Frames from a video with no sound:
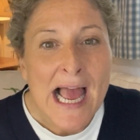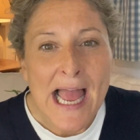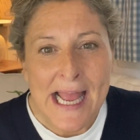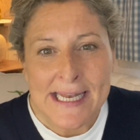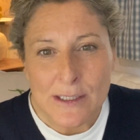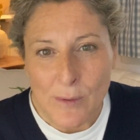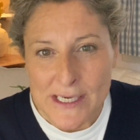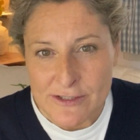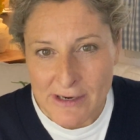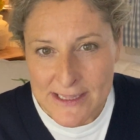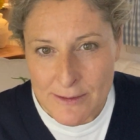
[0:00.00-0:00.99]
Any
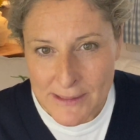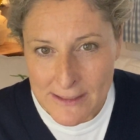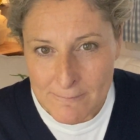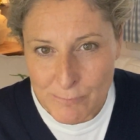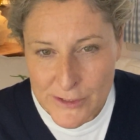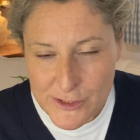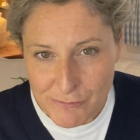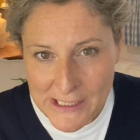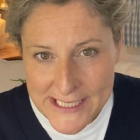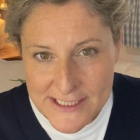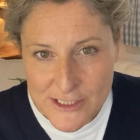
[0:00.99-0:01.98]
weight around the middle is
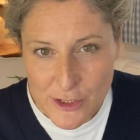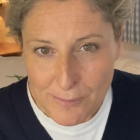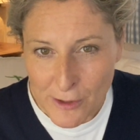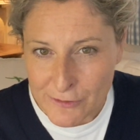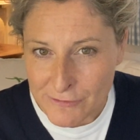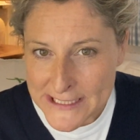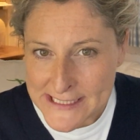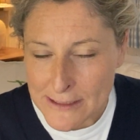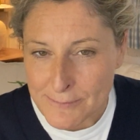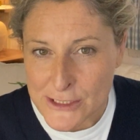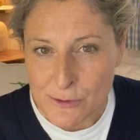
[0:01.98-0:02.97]
related to your body
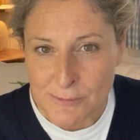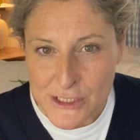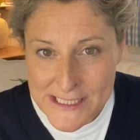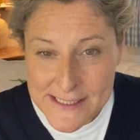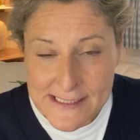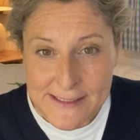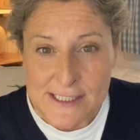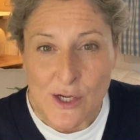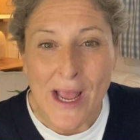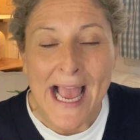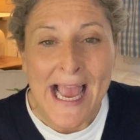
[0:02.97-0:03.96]
releasing a bit too much insulin.
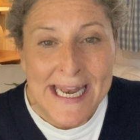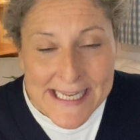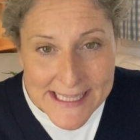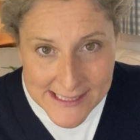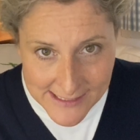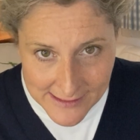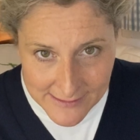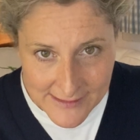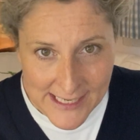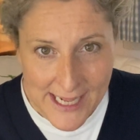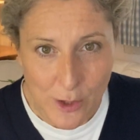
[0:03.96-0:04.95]
So anything
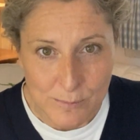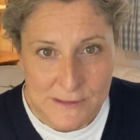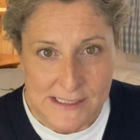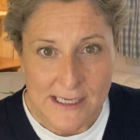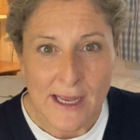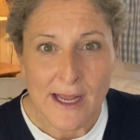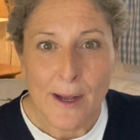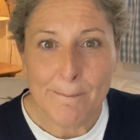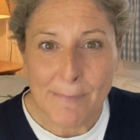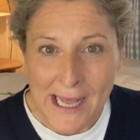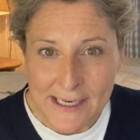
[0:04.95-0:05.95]
that helps
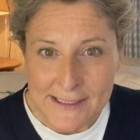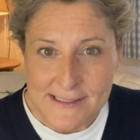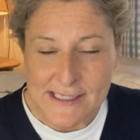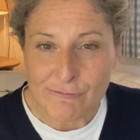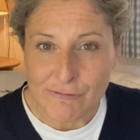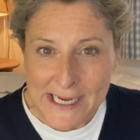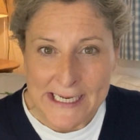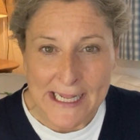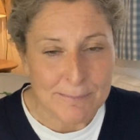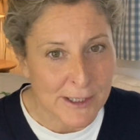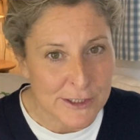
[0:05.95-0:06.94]
balance and
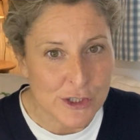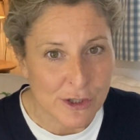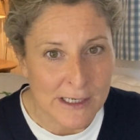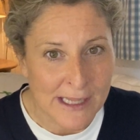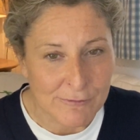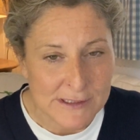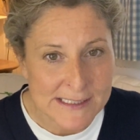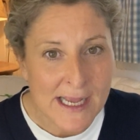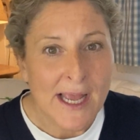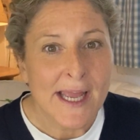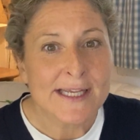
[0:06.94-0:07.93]
regulate blood sugar levels
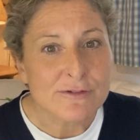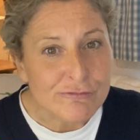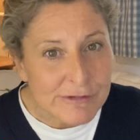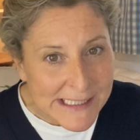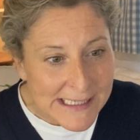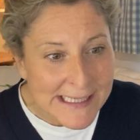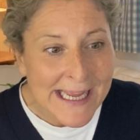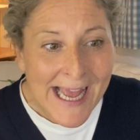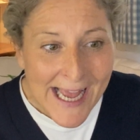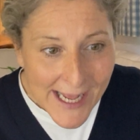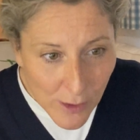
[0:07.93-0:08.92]
is
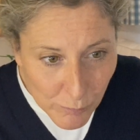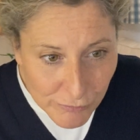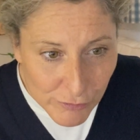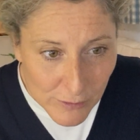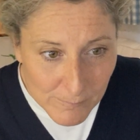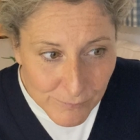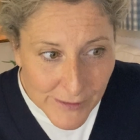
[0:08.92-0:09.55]
really helpful.